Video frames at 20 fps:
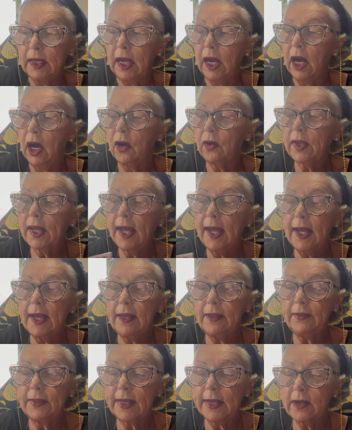Okay,
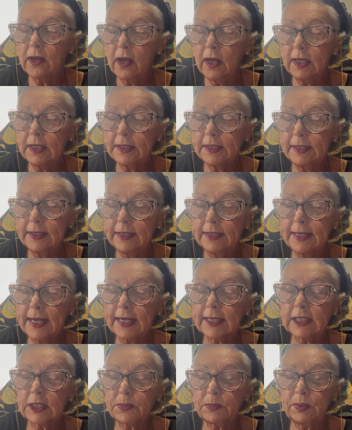then on to the
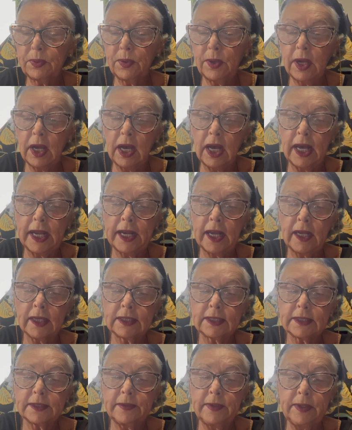next
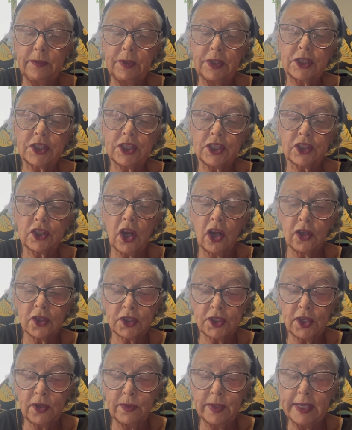product, which is
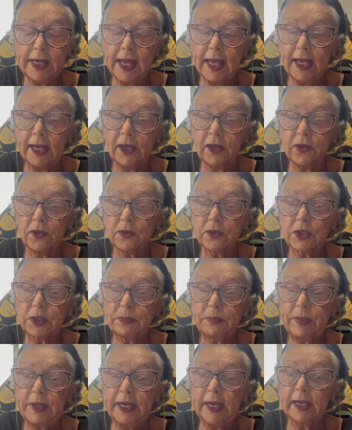also an editor's
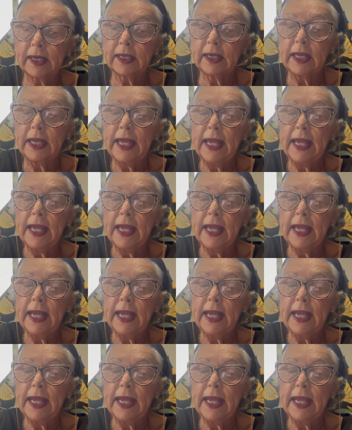pick,